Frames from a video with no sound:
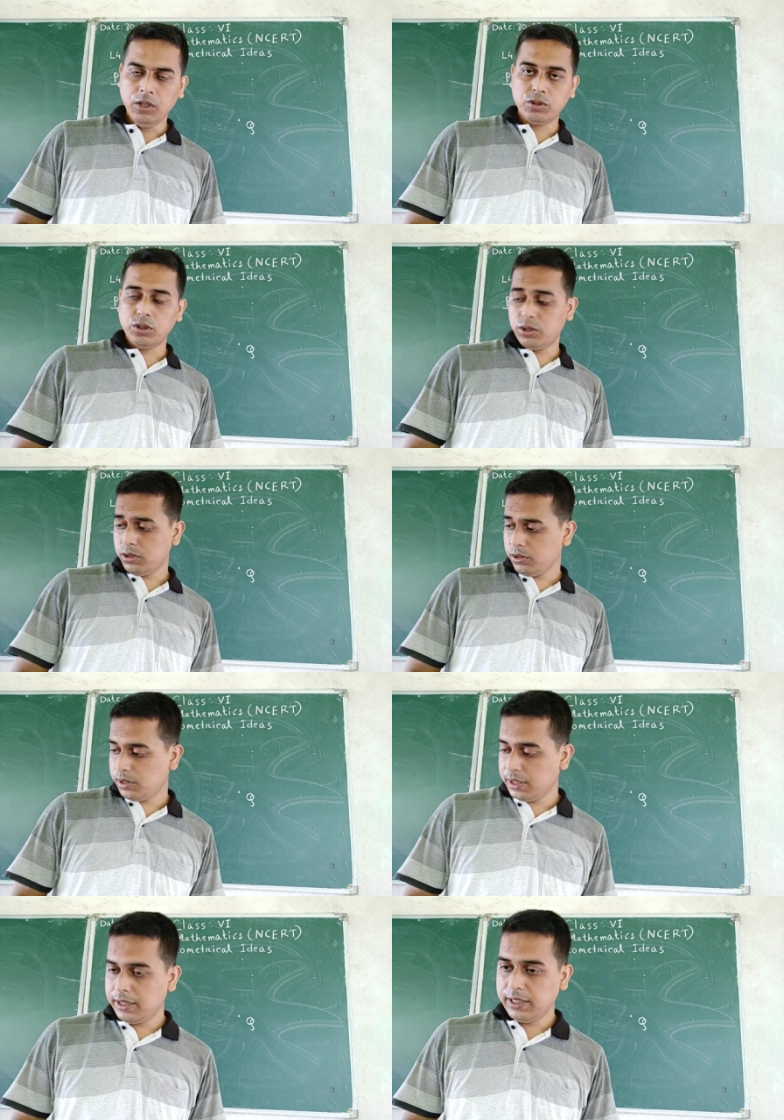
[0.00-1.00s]
So
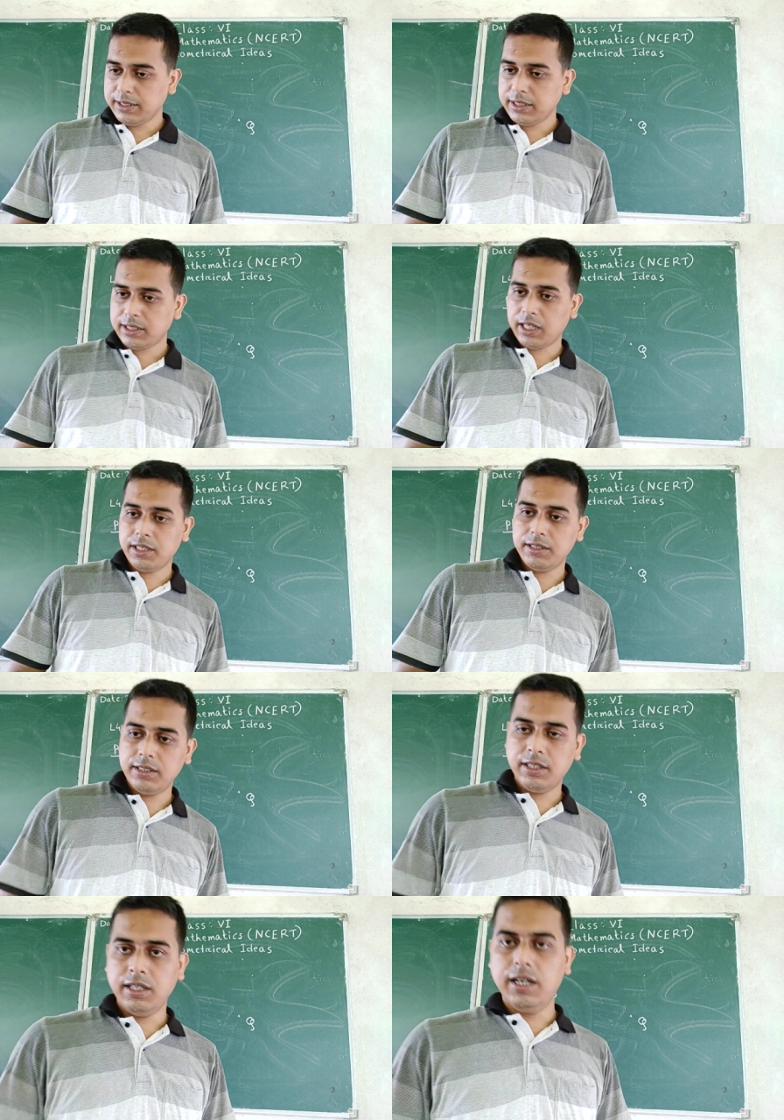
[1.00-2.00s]
these are
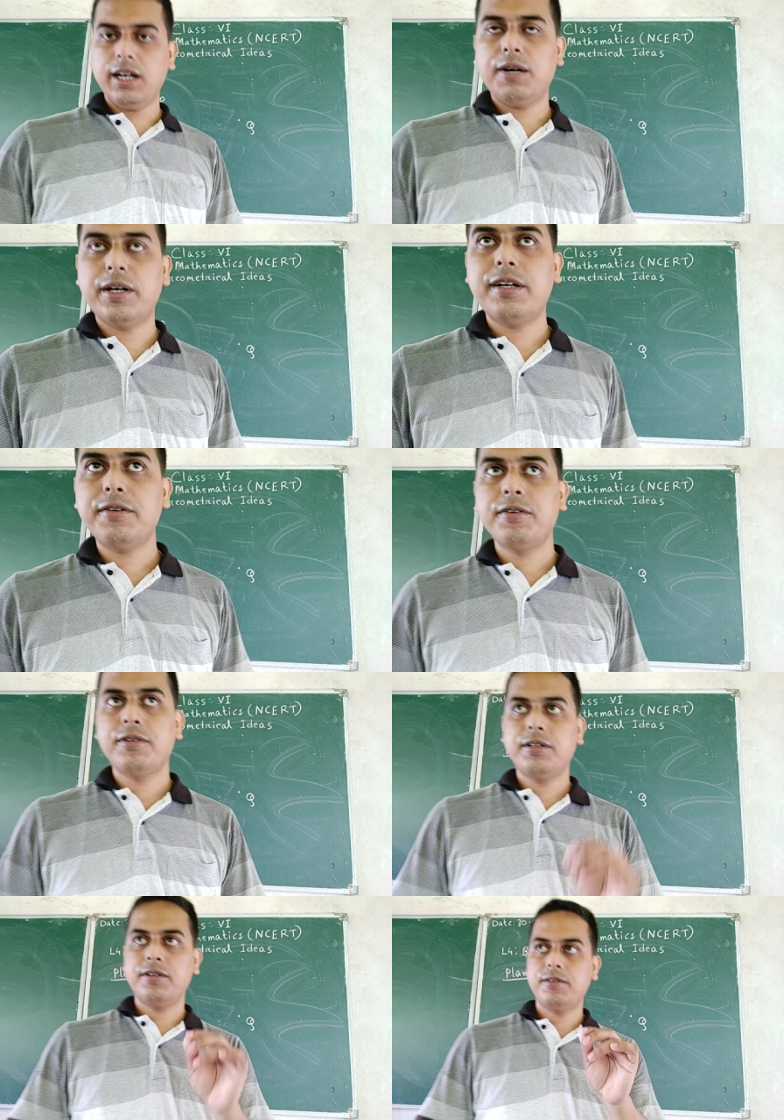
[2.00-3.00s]
our,
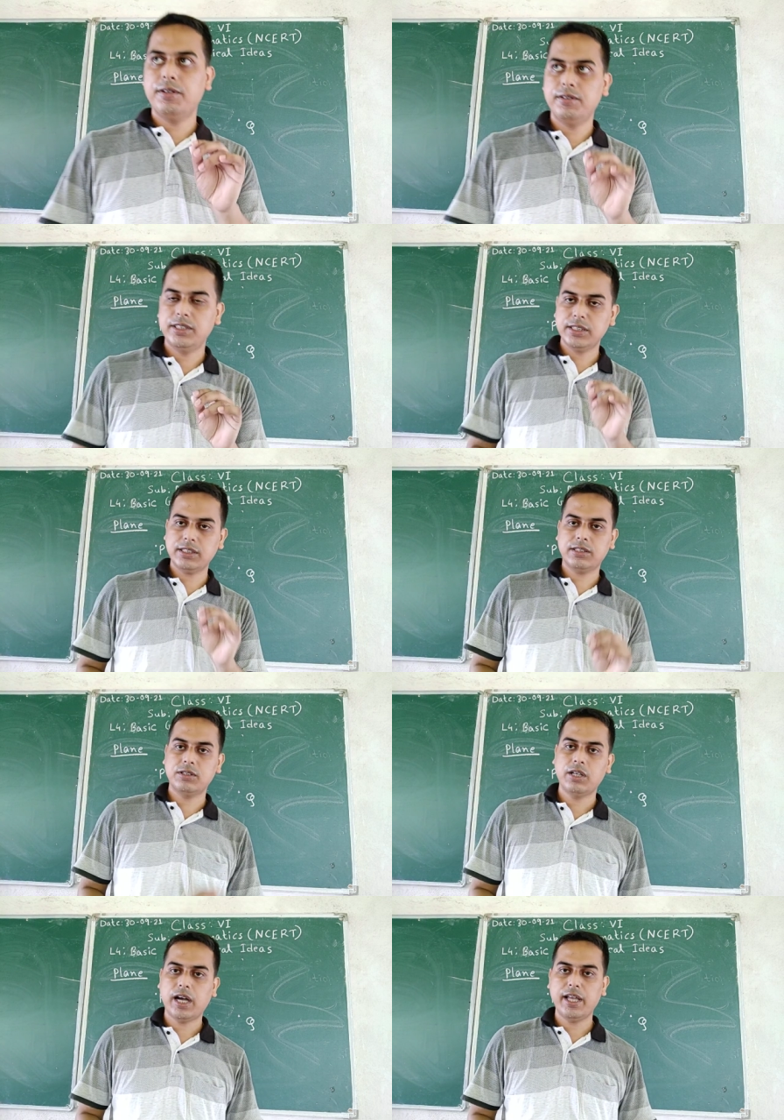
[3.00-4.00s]
just
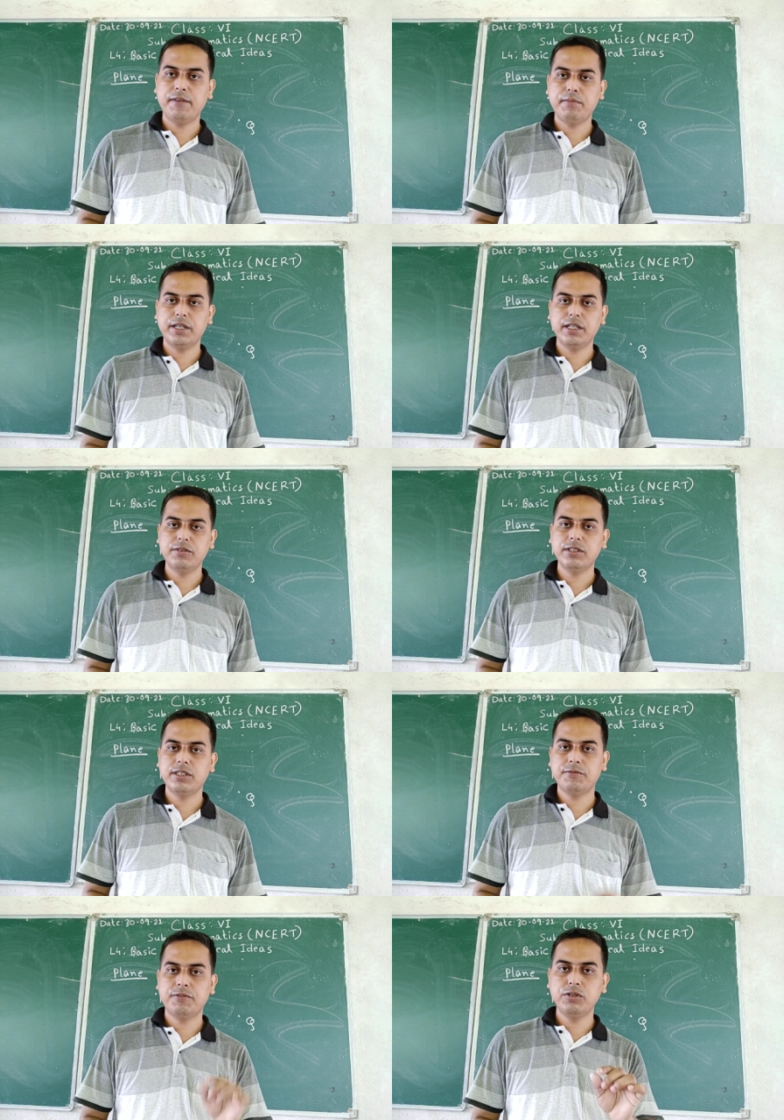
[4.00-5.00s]
I have begun with
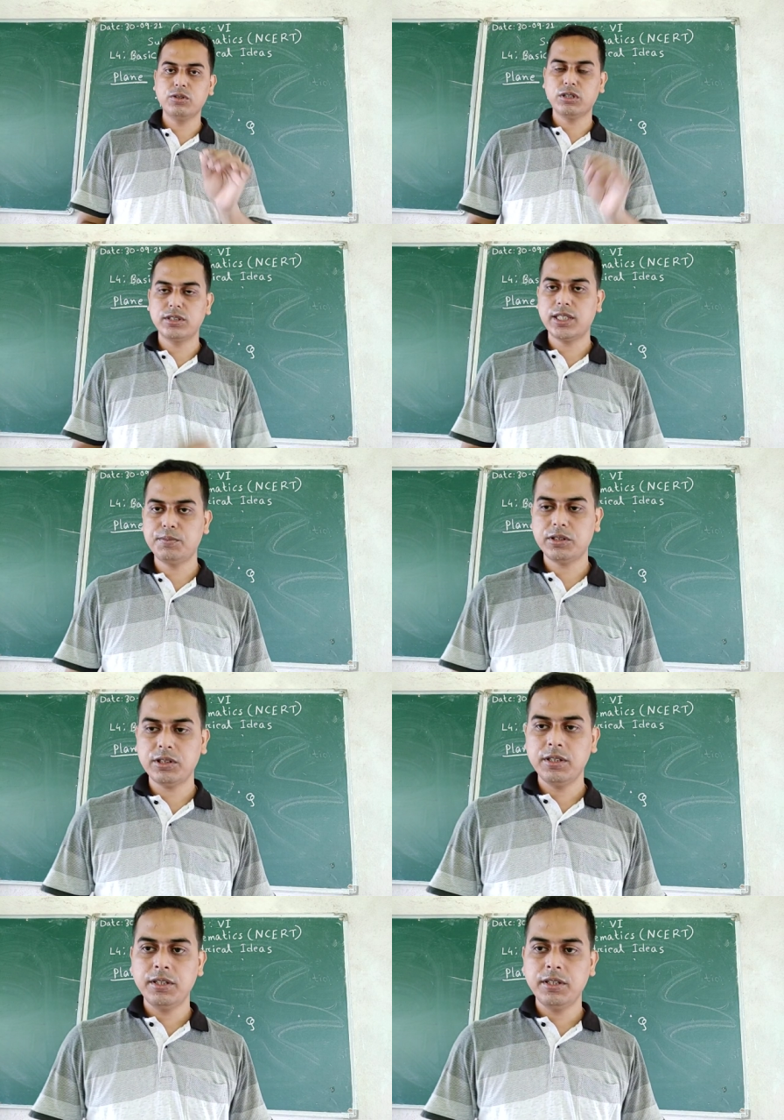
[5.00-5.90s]
a few concepts.